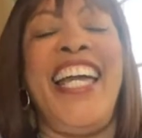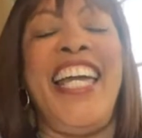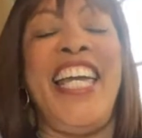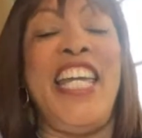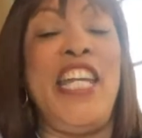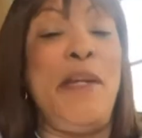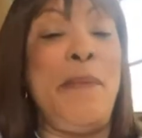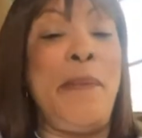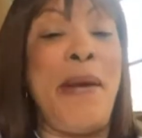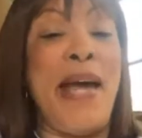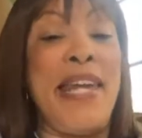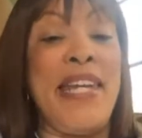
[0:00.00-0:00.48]

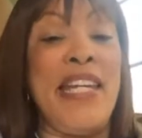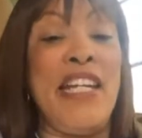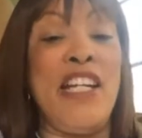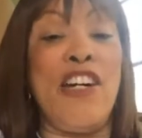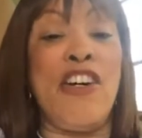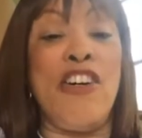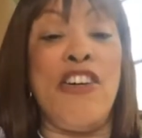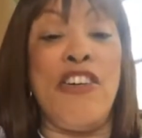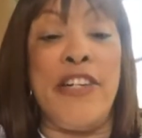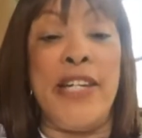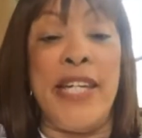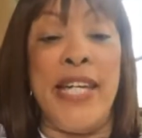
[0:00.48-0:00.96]
Anybody
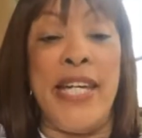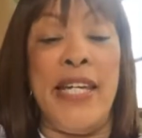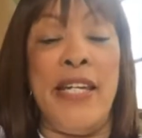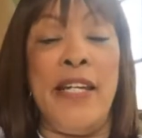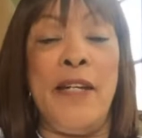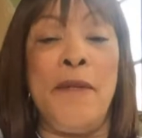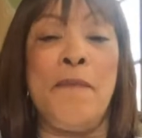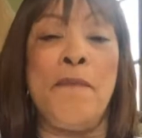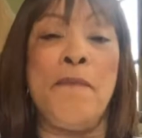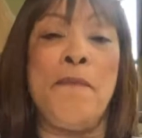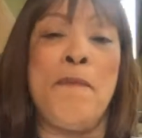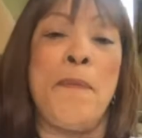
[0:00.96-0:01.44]

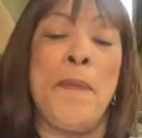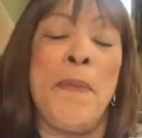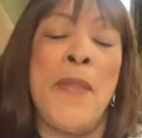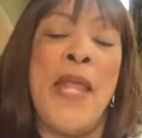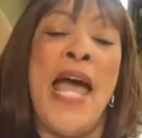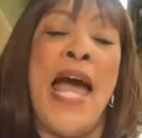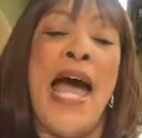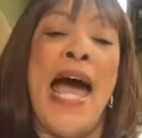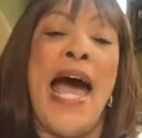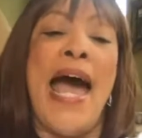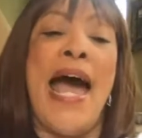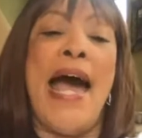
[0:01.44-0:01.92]
cooking?
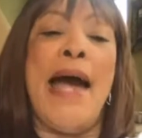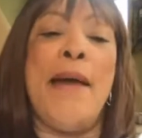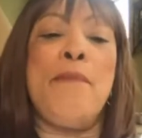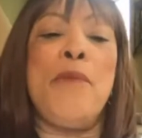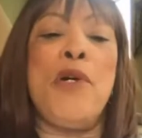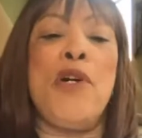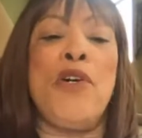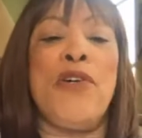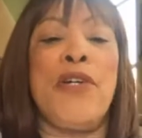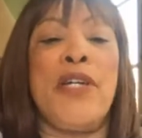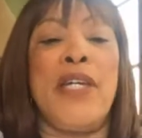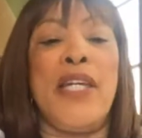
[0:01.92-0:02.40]

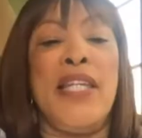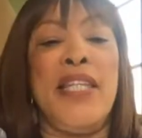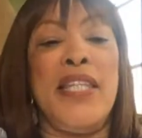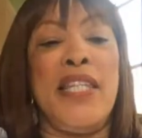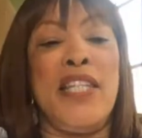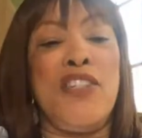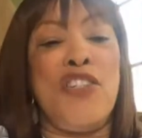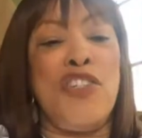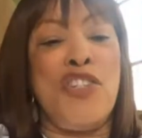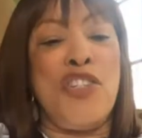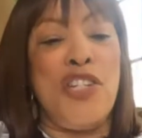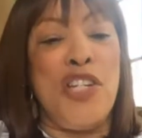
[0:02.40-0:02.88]
I'm cooking
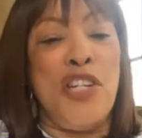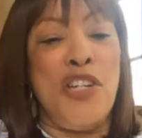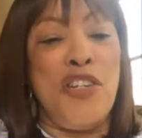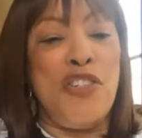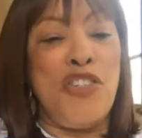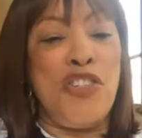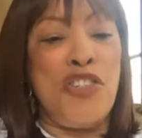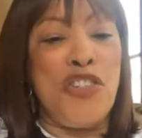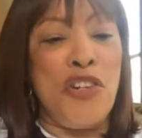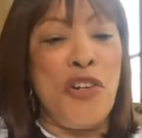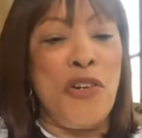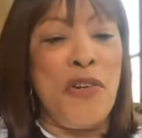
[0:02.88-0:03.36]
this year.
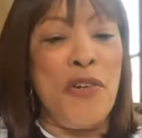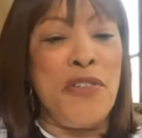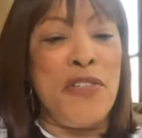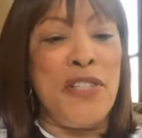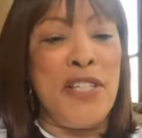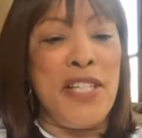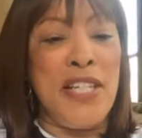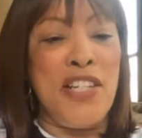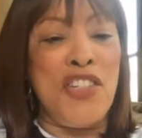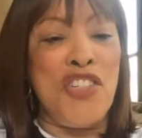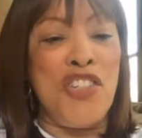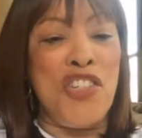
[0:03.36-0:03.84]
Cheryl
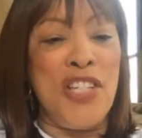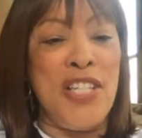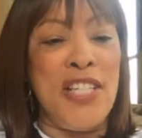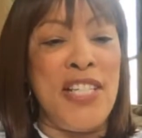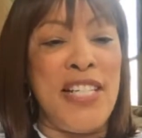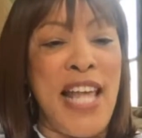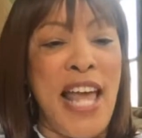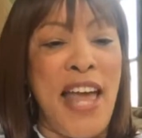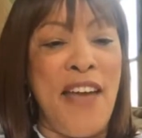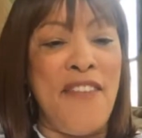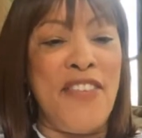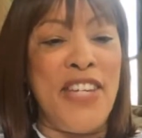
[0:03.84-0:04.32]
says
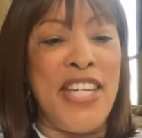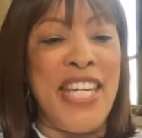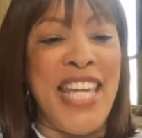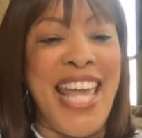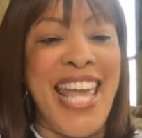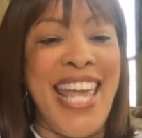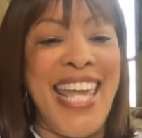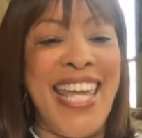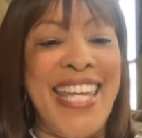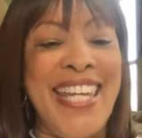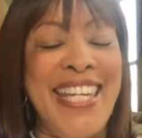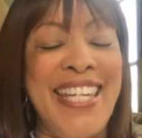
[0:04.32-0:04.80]
she's having
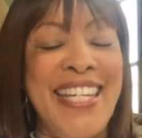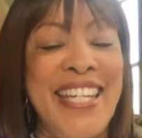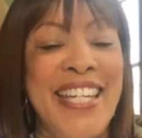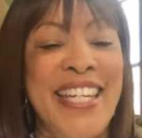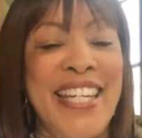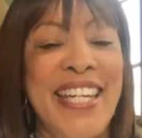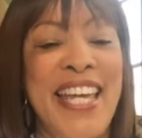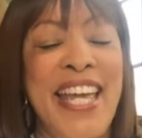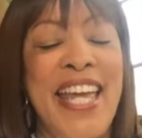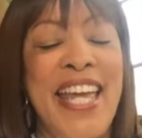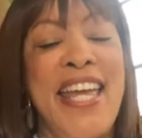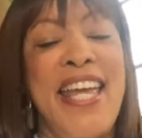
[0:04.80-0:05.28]
8,
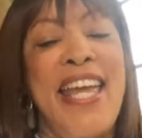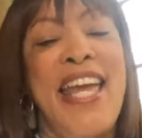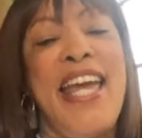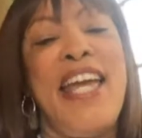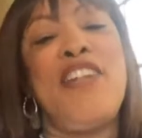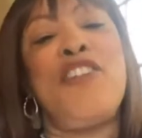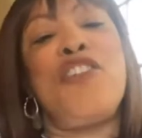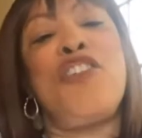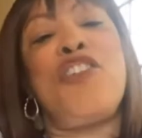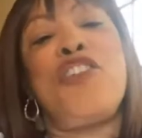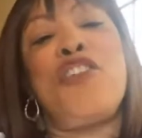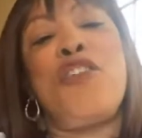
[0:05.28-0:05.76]

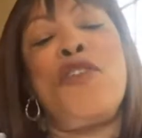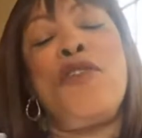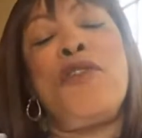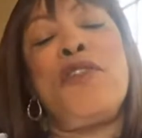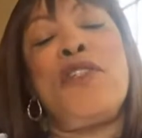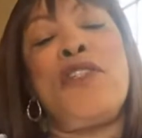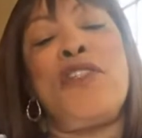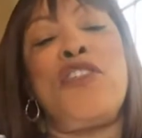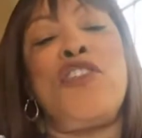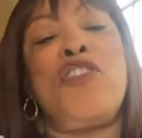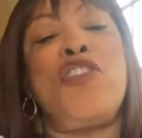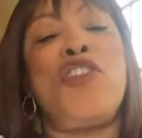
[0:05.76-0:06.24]
and
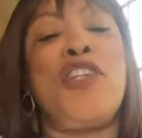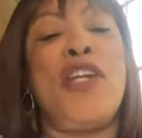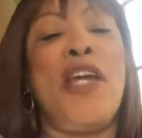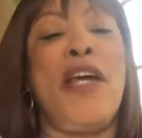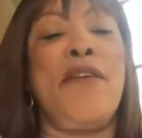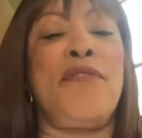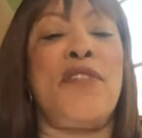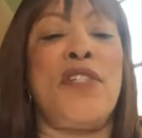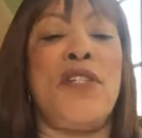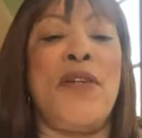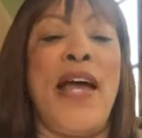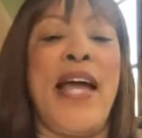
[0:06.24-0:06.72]
Cheryl's a
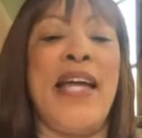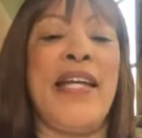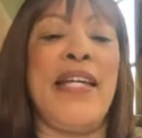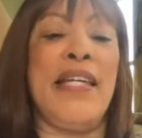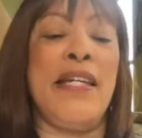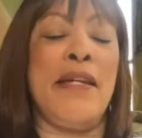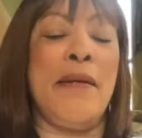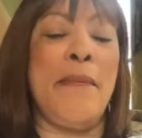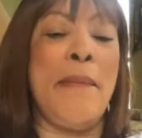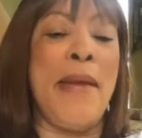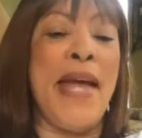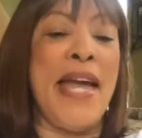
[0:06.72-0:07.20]
chef, so I
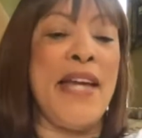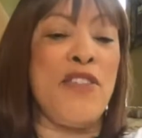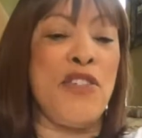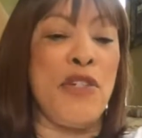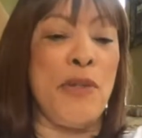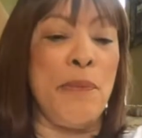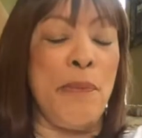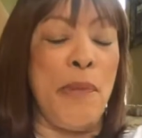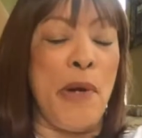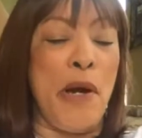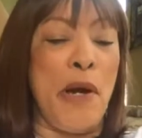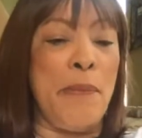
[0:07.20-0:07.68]
can
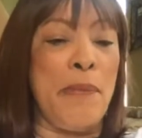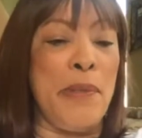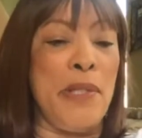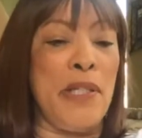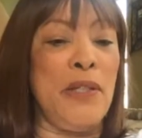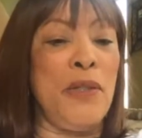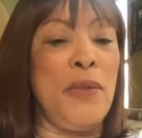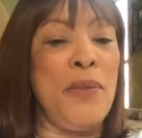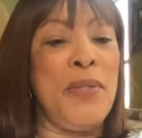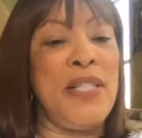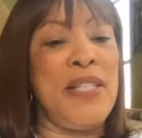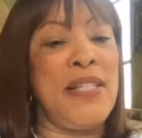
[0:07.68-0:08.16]
imagine Barbara
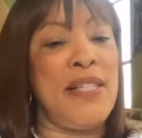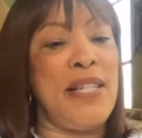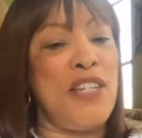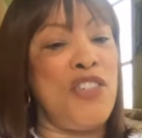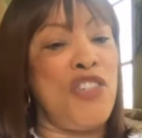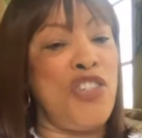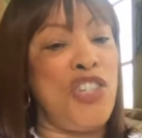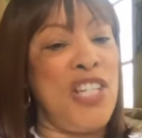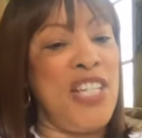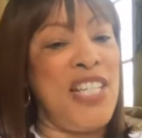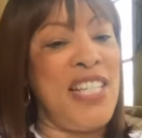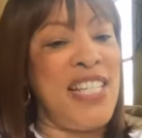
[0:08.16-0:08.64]
Lewis
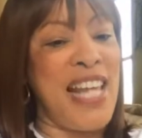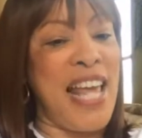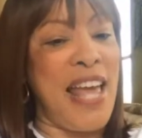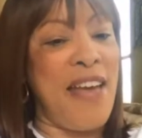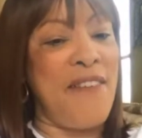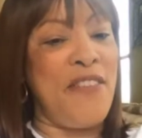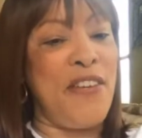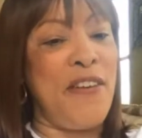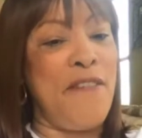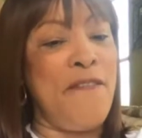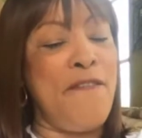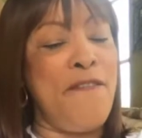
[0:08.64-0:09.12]
says she's
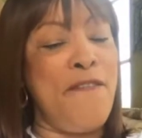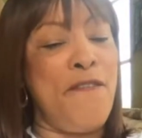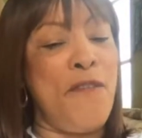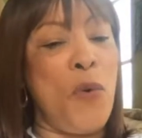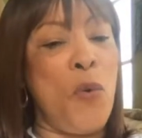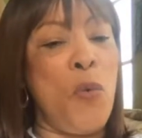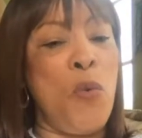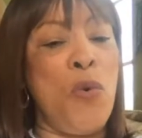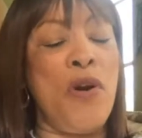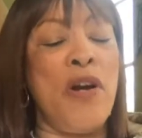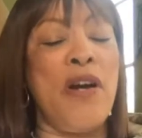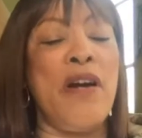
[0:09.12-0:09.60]
having
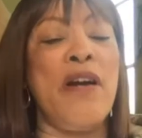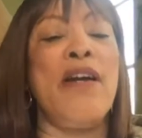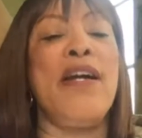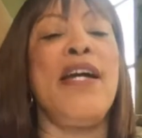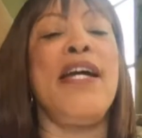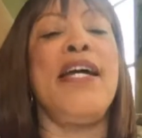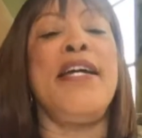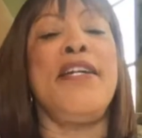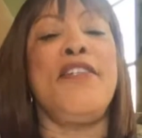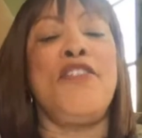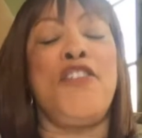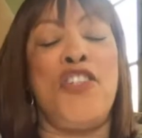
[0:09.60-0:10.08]
4.
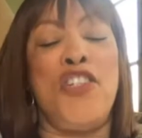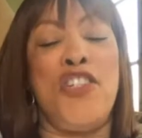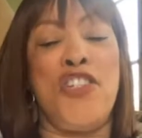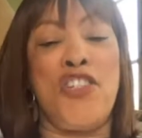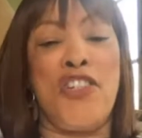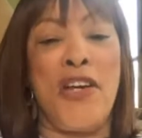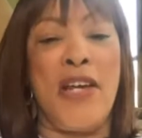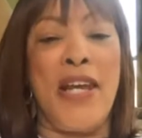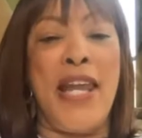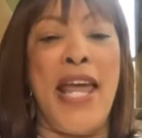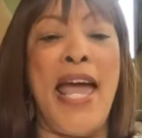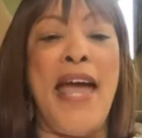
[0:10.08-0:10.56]
She's
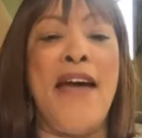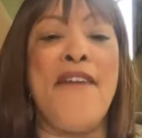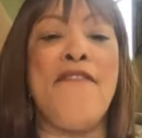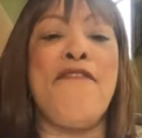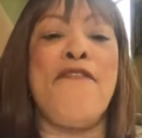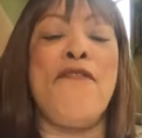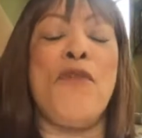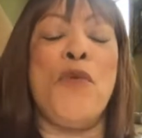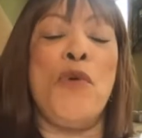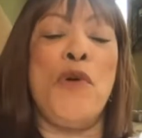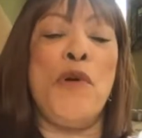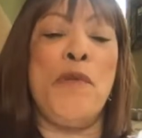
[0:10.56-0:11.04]
going to
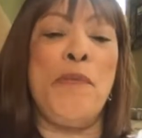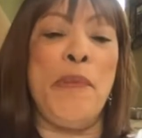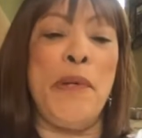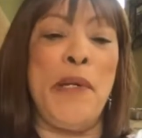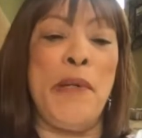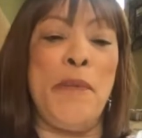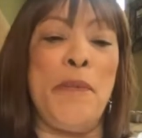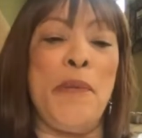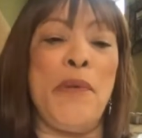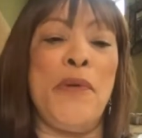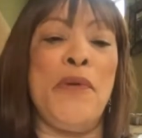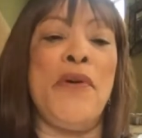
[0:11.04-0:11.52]
have 4
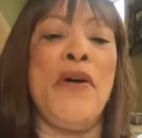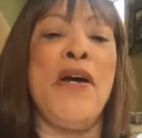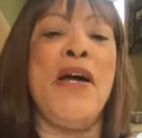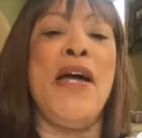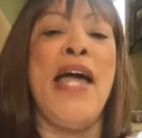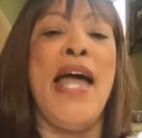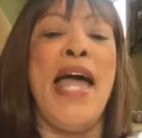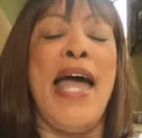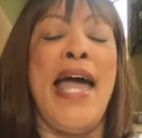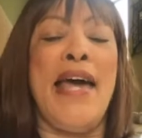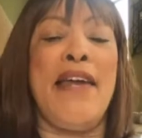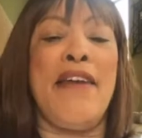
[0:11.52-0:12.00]
people
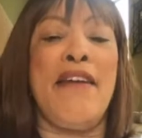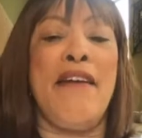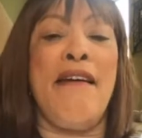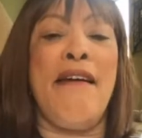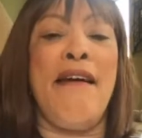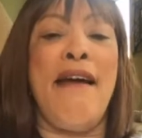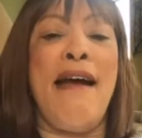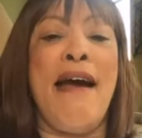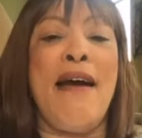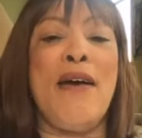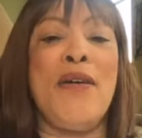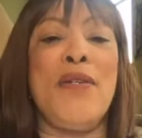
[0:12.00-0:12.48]
at
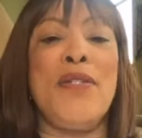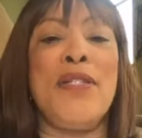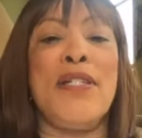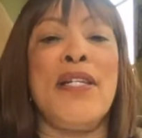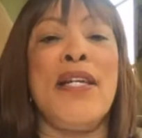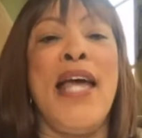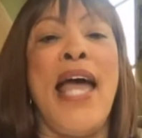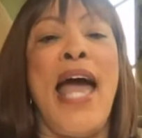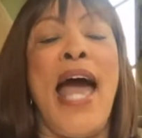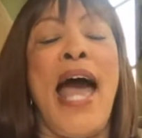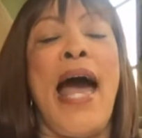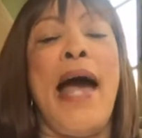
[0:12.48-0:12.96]
her house.
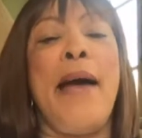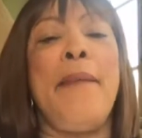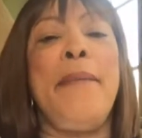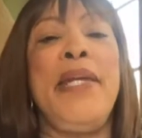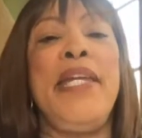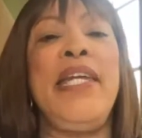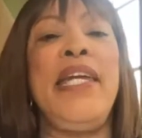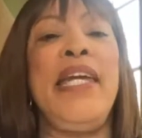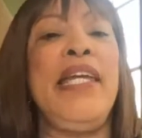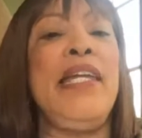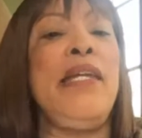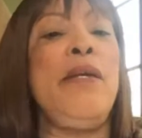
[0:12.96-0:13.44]

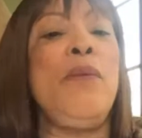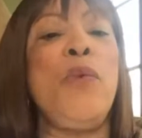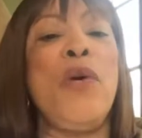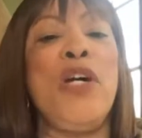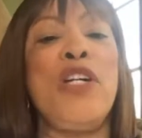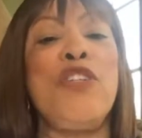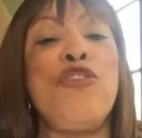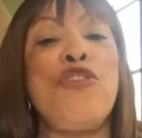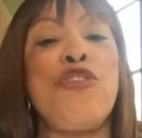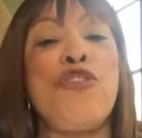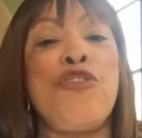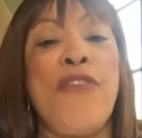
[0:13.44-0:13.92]

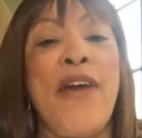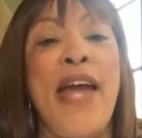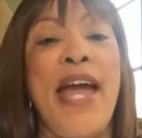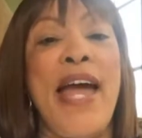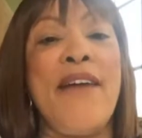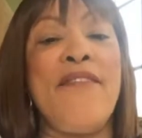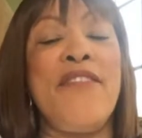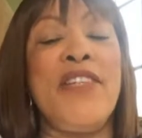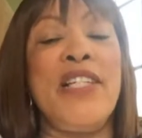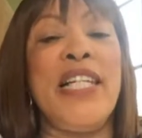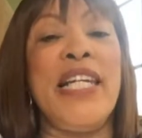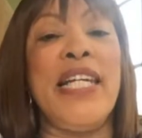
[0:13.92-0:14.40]
Anyone
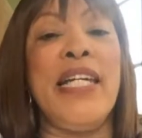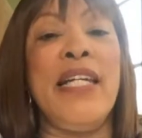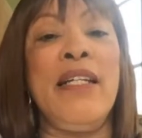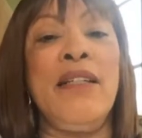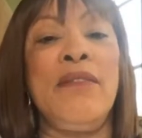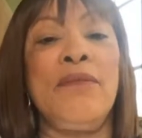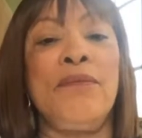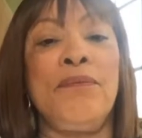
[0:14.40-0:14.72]
traveling?